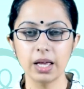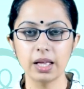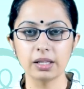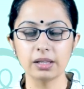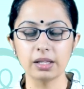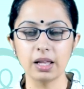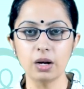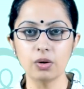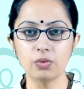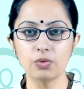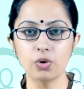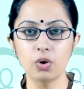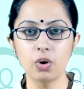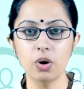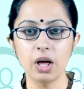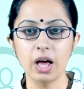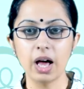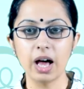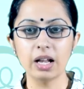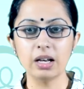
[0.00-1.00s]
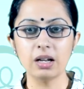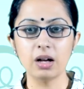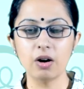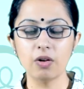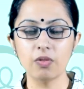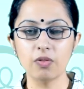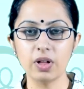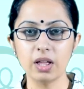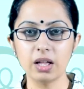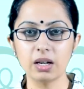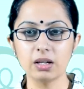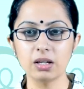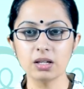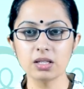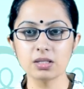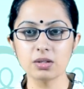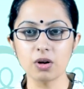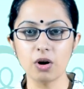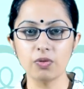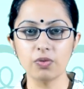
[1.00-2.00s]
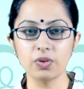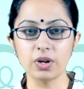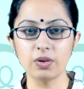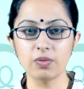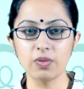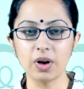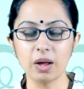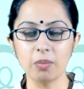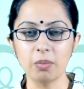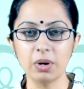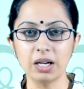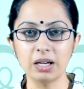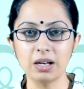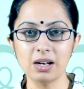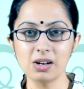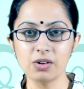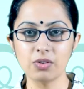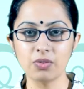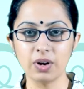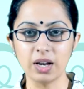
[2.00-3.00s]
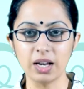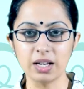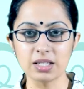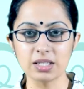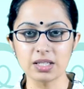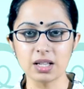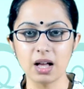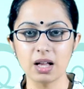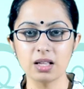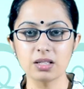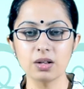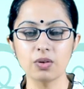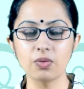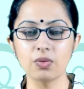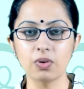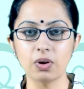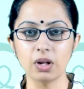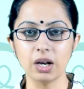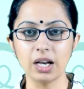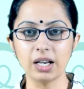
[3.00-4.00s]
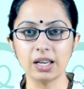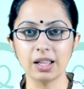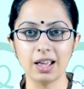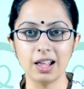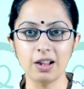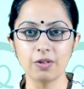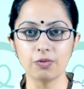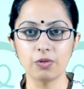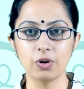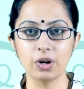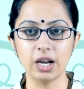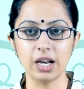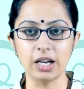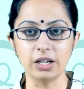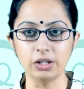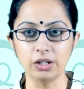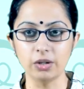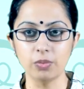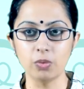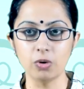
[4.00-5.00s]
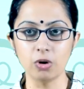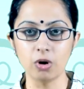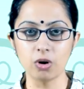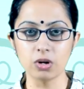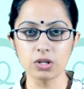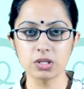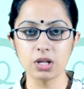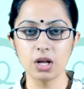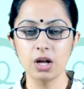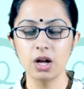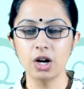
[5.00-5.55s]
Therefore, an awareness of environmental trends is of great help for entrepreneurs